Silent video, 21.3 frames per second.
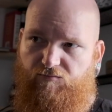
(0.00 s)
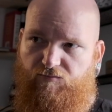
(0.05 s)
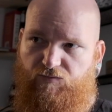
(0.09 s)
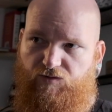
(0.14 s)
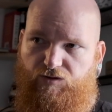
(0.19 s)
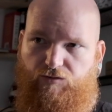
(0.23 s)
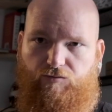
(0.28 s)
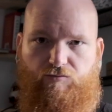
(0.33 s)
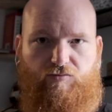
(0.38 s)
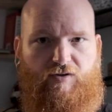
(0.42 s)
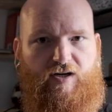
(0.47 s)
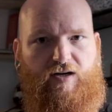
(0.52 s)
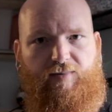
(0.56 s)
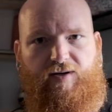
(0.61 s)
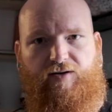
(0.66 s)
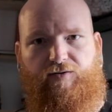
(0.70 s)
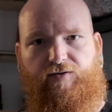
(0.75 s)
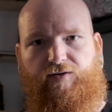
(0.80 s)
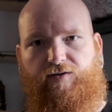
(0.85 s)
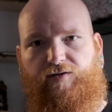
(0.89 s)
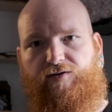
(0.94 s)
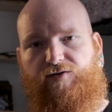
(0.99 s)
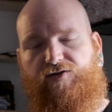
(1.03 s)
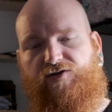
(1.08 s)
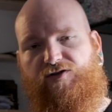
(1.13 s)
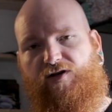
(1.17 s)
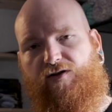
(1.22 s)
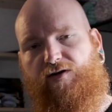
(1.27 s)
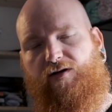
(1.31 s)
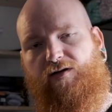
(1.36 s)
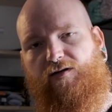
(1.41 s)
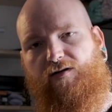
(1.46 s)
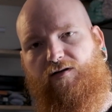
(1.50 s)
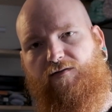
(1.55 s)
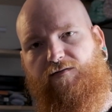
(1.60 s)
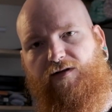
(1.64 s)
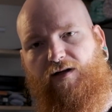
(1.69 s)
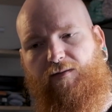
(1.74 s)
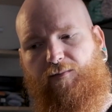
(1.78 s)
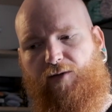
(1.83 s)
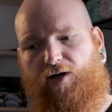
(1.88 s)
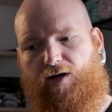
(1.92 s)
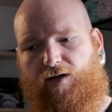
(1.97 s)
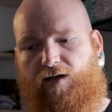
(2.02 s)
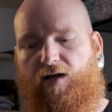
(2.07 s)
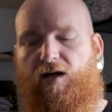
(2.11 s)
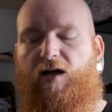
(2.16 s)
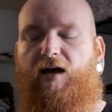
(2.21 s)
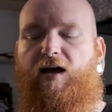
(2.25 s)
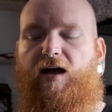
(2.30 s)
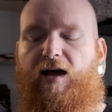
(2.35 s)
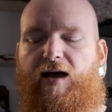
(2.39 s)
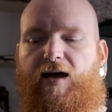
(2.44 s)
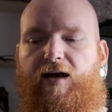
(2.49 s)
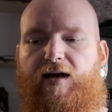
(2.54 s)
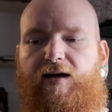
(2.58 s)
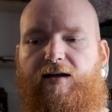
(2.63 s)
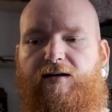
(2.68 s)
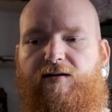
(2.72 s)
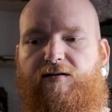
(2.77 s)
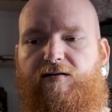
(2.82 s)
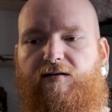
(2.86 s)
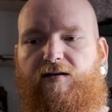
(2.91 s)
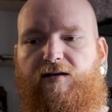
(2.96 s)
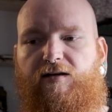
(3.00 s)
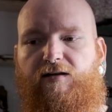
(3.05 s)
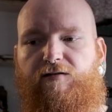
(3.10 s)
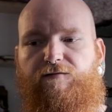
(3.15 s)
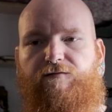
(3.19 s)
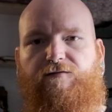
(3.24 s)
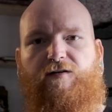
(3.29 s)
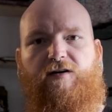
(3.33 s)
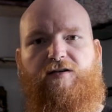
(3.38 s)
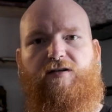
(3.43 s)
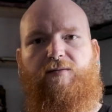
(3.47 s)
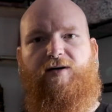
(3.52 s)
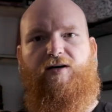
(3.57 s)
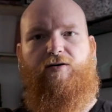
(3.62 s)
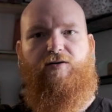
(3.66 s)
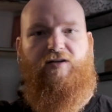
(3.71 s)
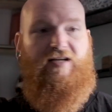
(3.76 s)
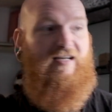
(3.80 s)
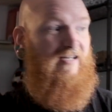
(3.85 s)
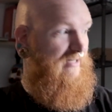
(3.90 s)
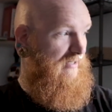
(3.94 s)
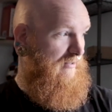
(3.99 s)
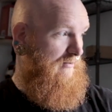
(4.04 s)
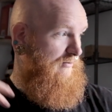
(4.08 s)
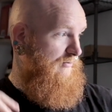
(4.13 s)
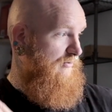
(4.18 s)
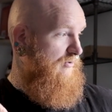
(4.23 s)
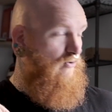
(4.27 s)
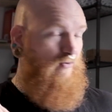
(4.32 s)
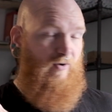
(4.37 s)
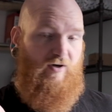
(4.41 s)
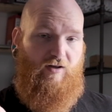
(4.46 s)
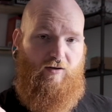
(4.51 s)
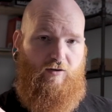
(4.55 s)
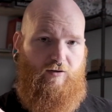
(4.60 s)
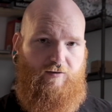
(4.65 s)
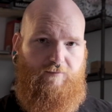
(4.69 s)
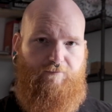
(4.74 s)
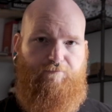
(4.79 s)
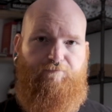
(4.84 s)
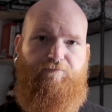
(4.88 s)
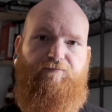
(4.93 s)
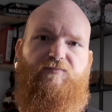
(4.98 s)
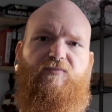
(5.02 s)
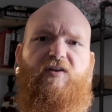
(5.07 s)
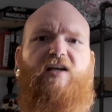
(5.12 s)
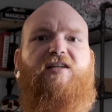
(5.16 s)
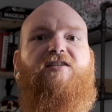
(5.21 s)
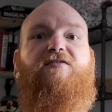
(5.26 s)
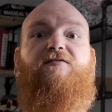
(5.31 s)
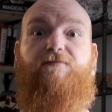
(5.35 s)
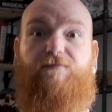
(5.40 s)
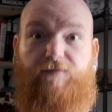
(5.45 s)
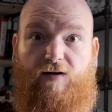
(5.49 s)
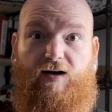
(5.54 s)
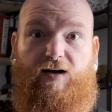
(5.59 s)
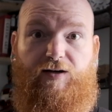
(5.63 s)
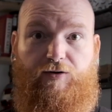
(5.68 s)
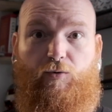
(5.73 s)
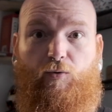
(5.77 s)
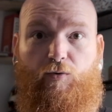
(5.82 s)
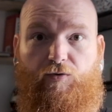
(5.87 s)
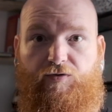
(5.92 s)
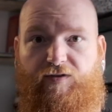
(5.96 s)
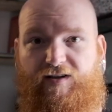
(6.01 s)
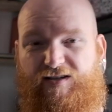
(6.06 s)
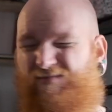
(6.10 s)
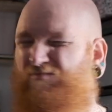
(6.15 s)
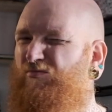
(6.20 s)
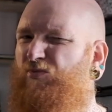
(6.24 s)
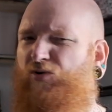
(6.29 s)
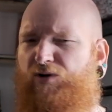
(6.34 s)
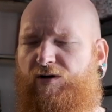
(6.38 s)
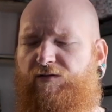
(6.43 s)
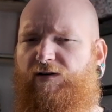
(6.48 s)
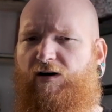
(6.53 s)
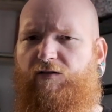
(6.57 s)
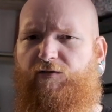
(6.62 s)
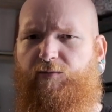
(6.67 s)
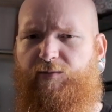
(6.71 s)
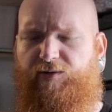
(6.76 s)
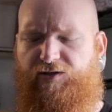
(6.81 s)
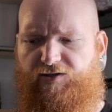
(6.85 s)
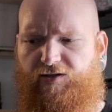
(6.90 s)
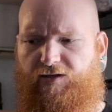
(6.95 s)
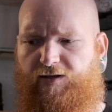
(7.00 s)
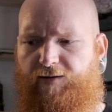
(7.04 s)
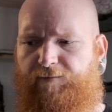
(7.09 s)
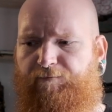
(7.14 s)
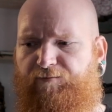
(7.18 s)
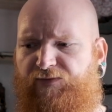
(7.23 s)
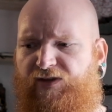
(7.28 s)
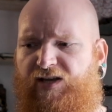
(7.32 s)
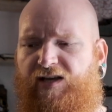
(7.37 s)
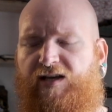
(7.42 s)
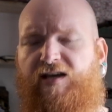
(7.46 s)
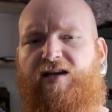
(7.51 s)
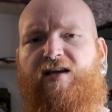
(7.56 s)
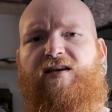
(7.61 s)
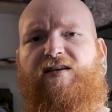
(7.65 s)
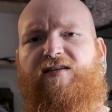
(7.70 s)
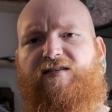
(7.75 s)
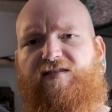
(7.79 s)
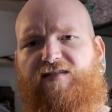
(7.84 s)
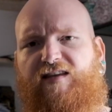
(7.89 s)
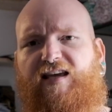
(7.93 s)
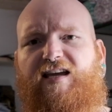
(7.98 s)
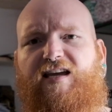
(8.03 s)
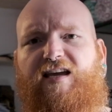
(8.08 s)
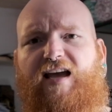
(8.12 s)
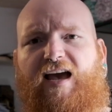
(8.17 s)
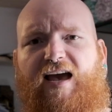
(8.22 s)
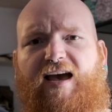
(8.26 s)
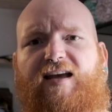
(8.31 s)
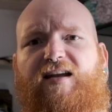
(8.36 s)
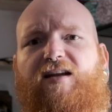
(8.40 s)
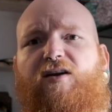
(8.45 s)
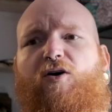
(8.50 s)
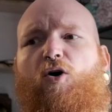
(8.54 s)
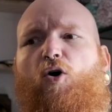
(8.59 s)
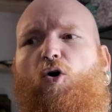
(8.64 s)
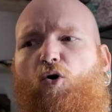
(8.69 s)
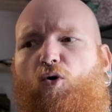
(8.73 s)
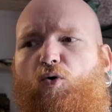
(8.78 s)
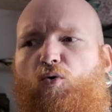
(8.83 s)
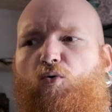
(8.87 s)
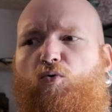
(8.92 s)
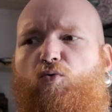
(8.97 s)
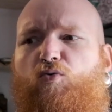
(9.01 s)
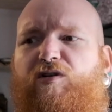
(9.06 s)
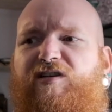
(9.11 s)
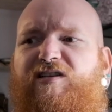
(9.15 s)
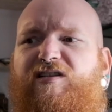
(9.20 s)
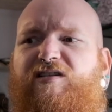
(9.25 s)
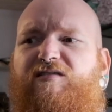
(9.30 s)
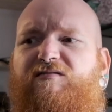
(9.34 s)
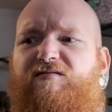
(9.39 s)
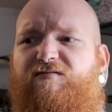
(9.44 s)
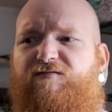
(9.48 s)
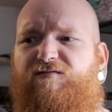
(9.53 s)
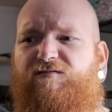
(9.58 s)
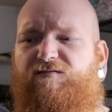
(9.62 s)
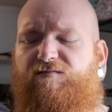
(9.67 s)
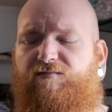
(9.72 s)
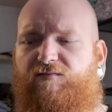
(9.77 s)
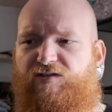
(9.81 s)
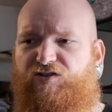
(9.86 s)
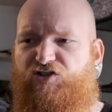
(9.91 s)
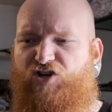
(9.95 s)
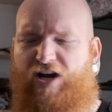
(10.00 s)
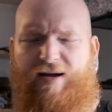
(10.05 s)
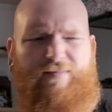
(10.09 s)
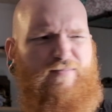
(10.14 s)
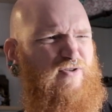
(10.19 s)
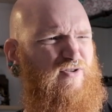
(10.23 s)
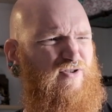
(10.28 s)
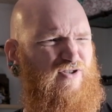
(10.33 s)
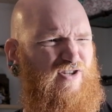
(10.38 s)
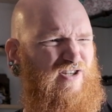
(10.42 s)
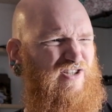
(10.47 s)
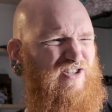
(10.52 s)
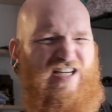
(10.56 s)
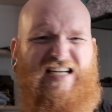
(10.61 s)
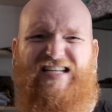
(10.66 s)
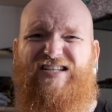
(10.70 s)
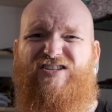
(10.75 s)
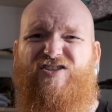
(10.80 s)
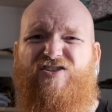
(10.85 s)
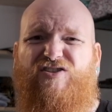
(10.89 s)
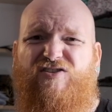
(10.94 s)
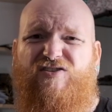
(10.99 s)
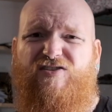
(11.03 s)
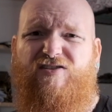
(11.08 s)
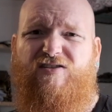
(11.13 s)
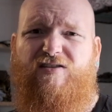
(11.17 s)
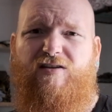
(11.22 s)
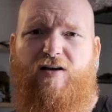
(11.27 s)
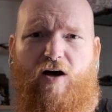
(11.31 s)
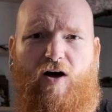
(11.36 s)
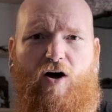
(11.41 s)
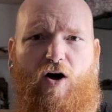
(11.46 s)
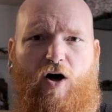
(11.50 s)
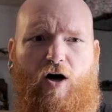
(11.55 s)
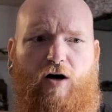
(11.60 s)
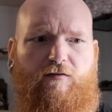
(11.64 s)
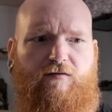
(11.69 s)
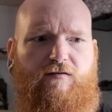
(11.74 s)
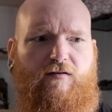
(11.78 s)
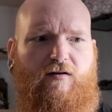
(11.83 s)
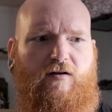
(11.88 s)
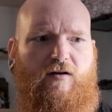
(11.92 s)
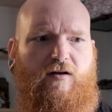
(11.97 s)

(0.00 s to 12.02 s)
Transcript: to right about the southern end of Denmark, and they fucked about in England quite a lot. That's far north. That's pretty far from Italy. They had whole chapters, contingents of